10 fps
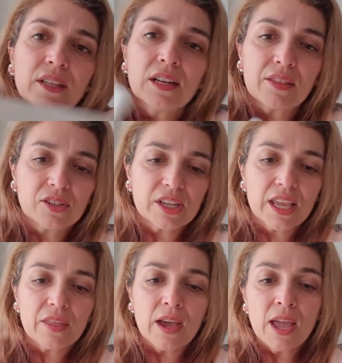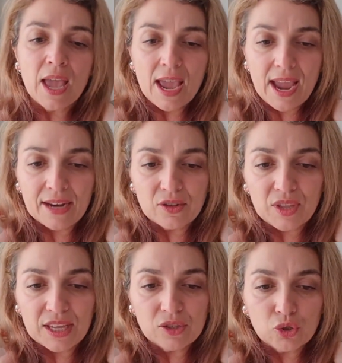the leather together, and
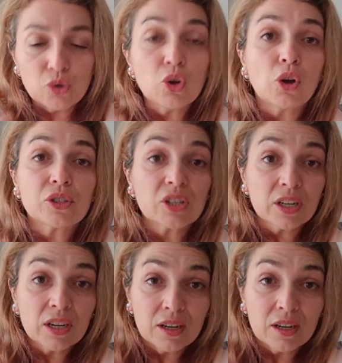these do not